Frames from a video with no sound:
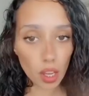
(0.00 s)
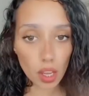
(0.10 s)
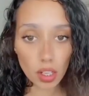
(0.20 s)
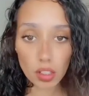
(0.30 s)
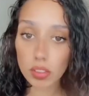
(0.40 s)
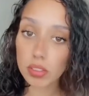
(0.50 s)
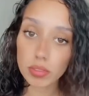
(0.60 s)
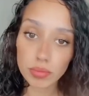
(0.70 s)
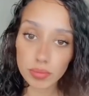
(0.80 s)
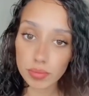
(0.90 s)
Girl,
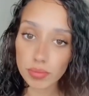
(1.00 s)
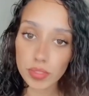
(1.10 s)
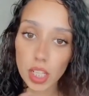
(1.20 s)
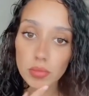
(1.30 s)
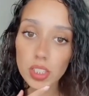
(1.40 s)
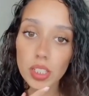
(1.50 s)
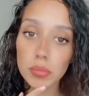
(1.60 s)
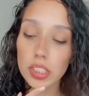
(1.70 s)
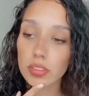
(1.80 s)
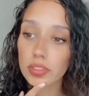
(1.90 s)
I'm trying to
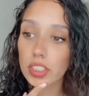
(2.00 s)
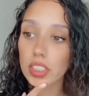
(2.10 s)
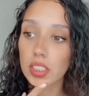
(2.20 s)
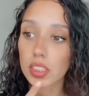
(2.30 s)
be her friend